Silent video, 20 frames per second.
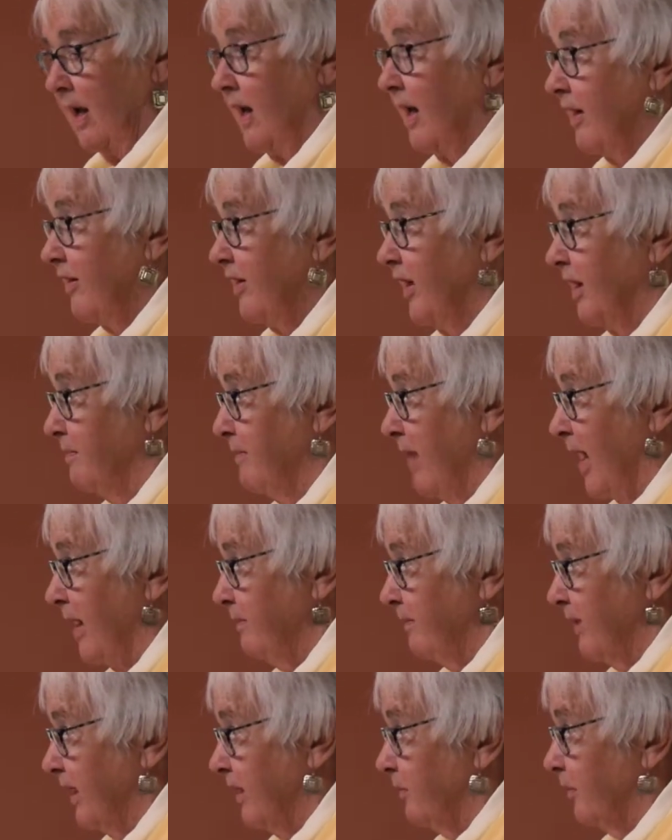The
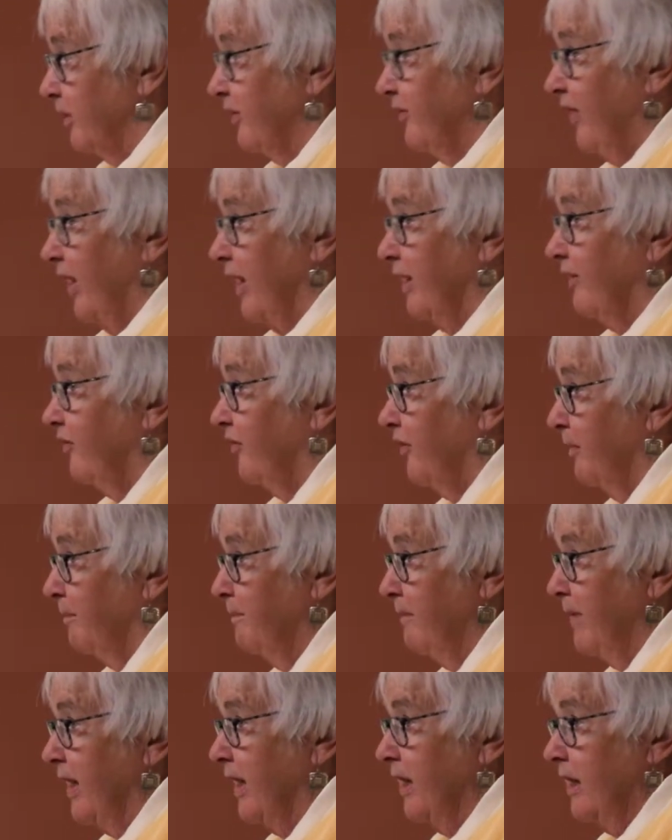amendment was then
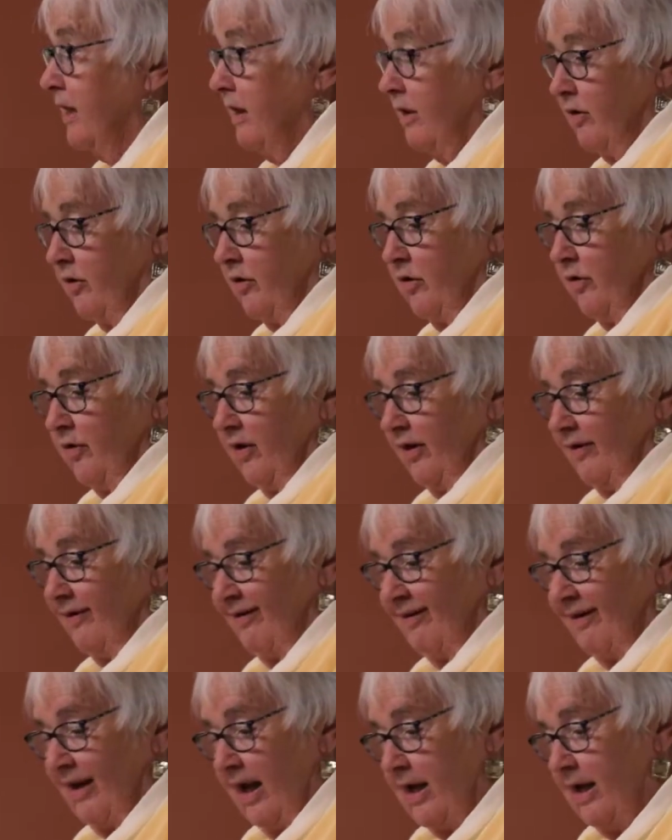submitted to the
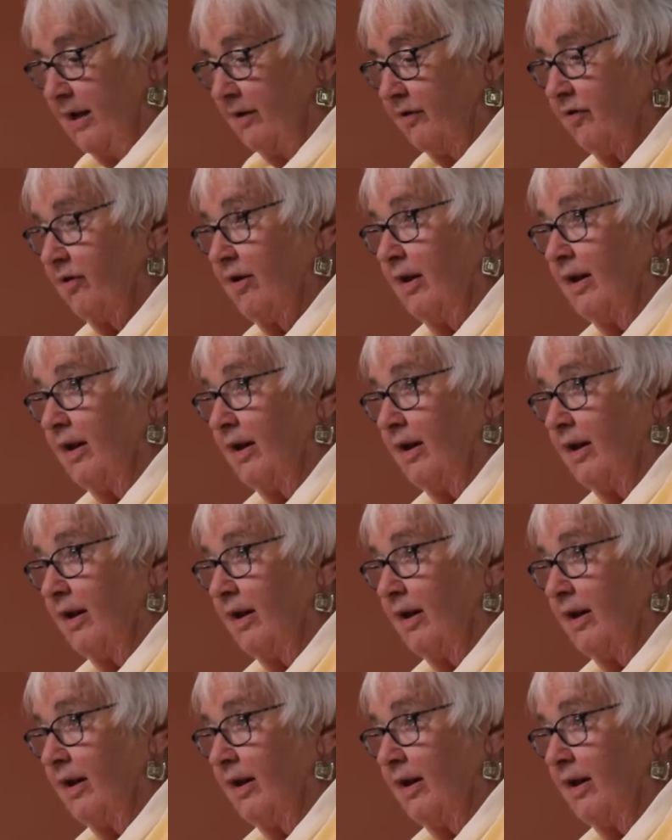states,